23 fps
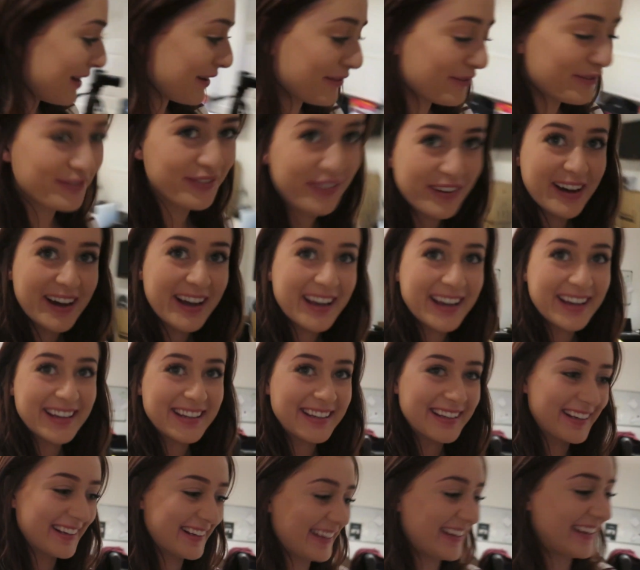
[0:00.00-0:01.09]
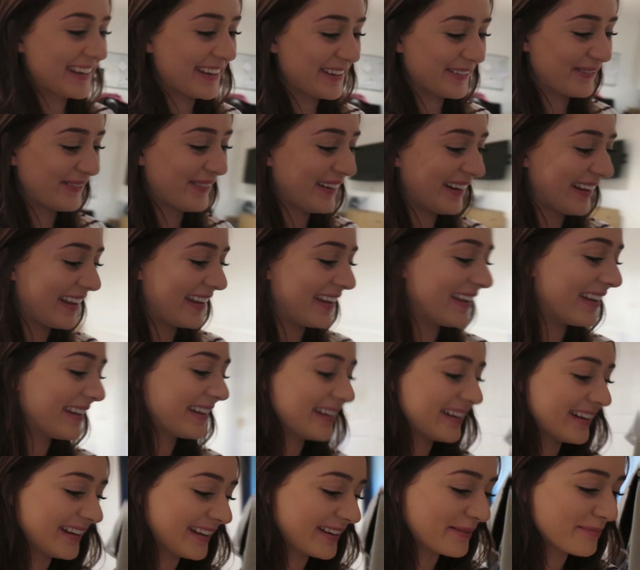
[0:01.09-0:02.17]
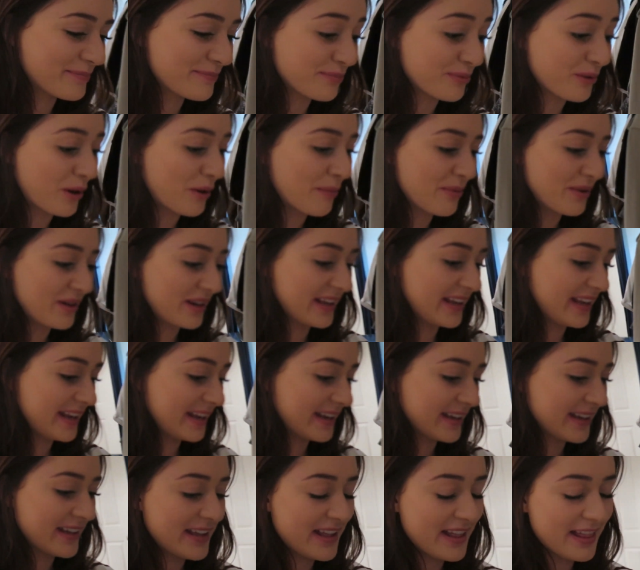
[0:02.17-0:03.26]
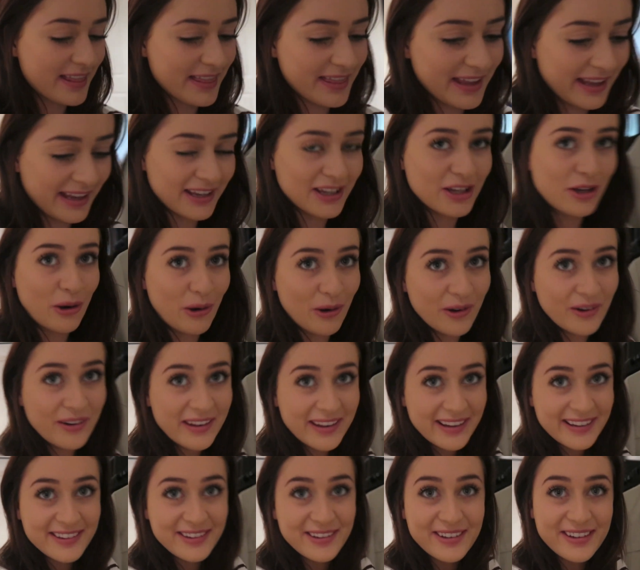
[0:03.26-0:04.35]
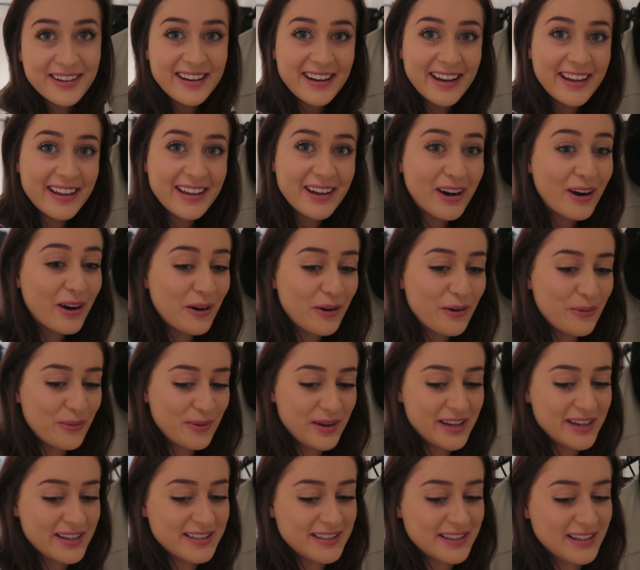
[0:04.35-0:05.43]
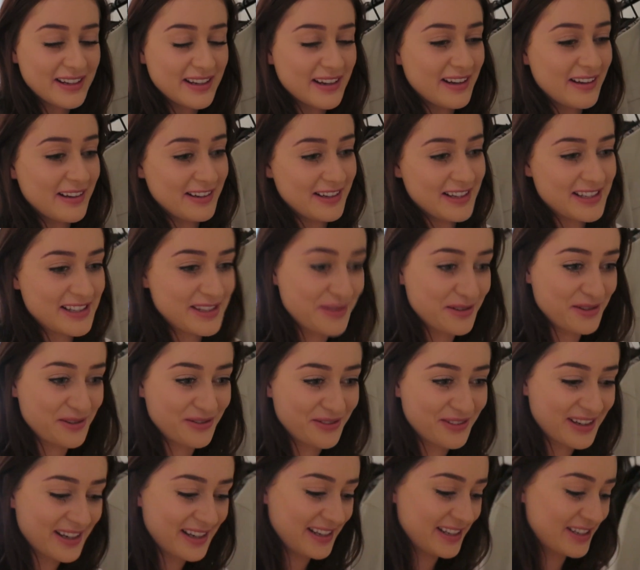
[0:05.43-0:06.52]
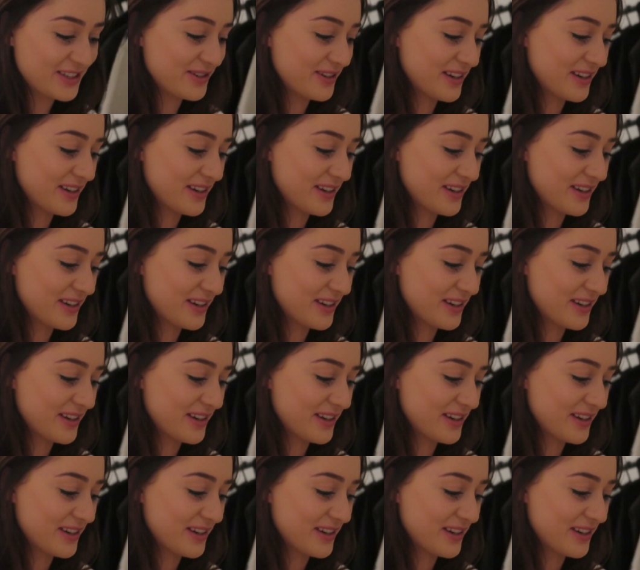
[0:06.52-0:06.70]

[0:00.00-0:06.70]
I finally can play it like properly. Thank God. It took like a whole week to learn because it was really